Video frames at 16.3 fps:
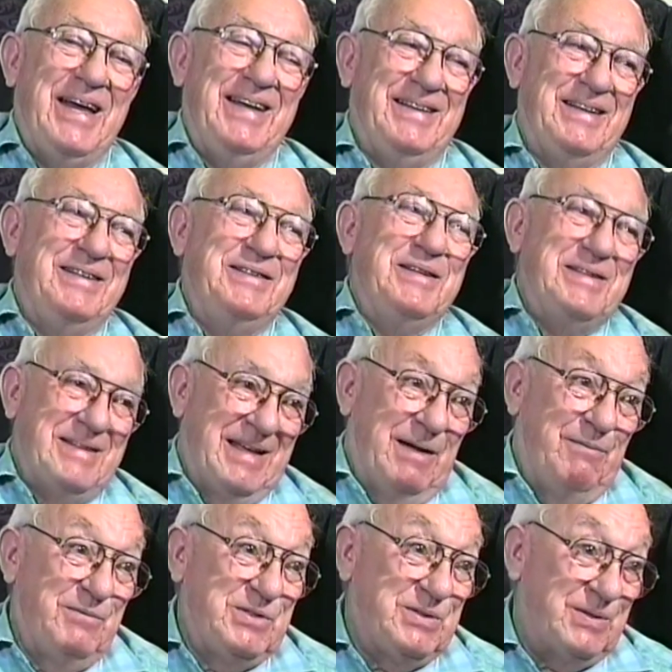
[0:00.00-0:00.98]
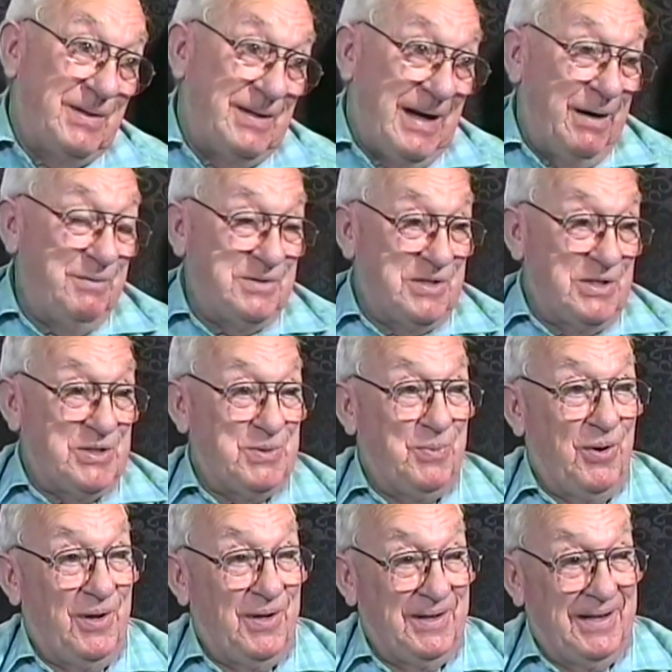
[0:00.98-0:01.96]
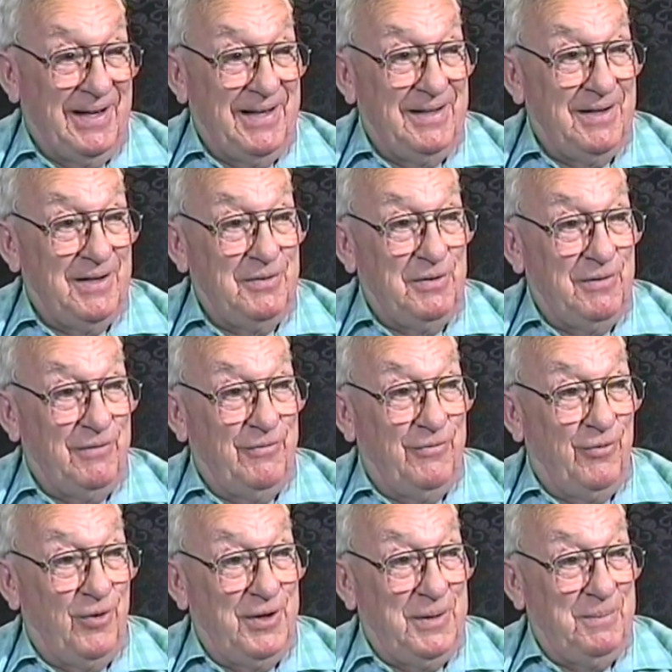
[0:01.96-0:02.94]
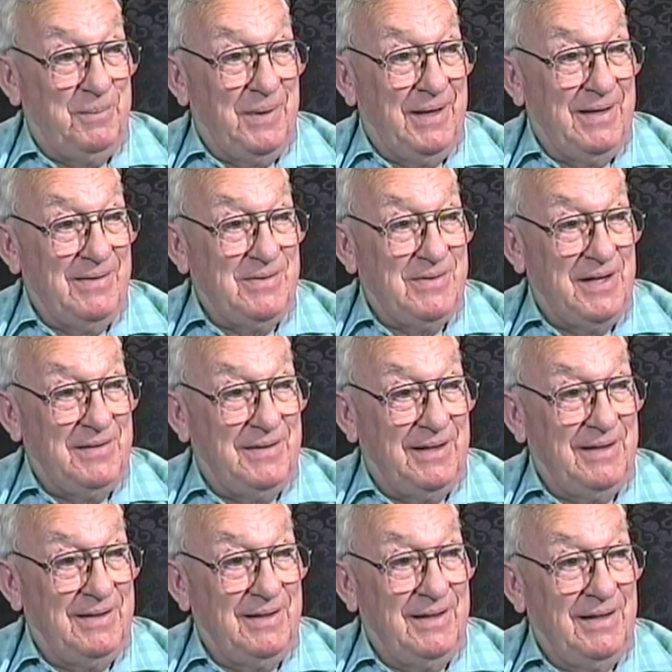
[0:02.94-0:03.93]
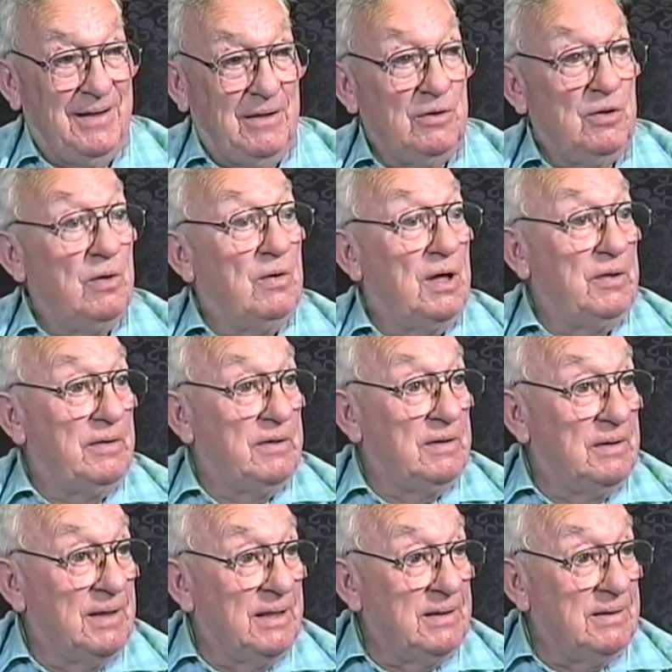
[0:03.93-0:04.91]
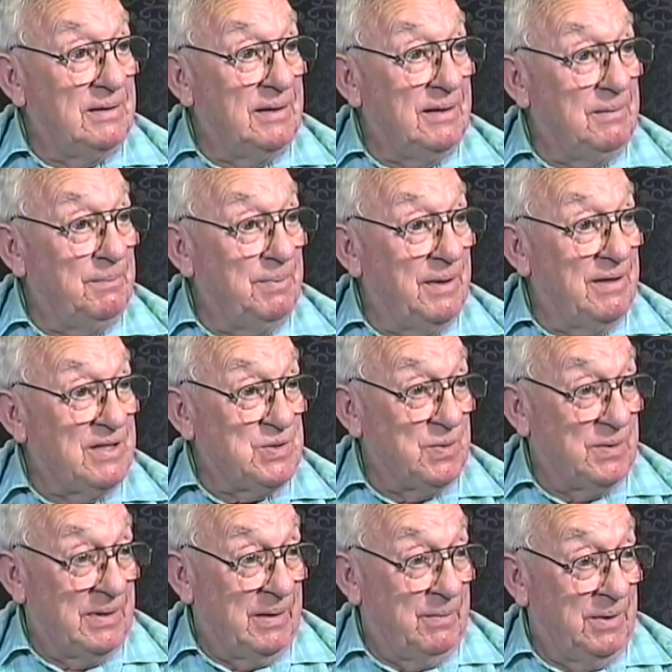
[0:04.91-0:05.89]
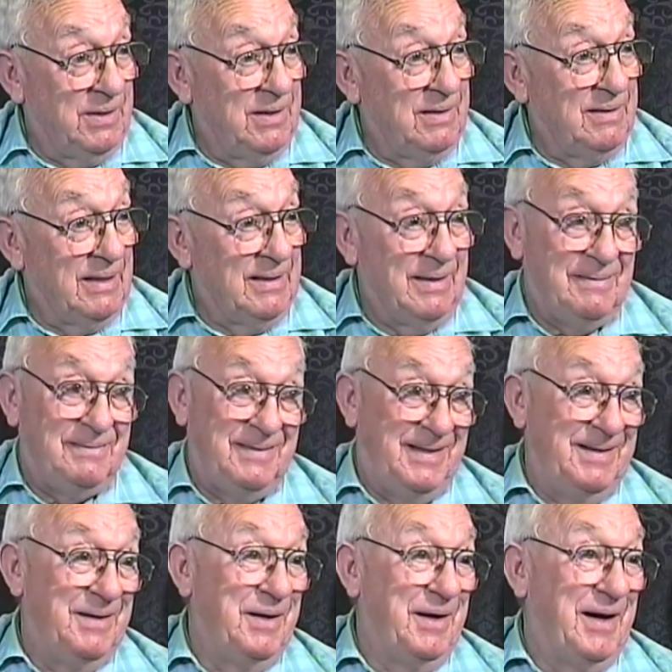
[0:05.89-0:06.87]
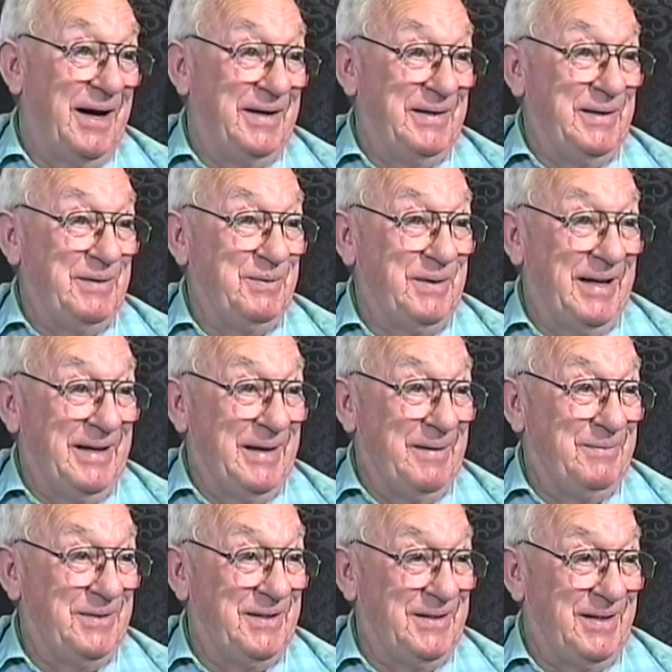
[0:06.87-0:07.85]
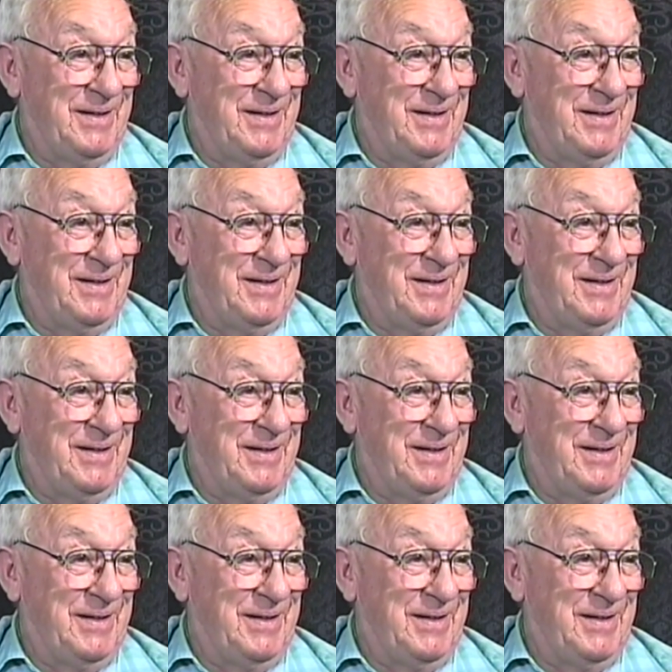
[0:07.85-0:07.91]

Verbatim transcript: I was, I was a small guy, 140 pounds, I think. No, 119 pounds when I went in. I didn't, I didn't get up to the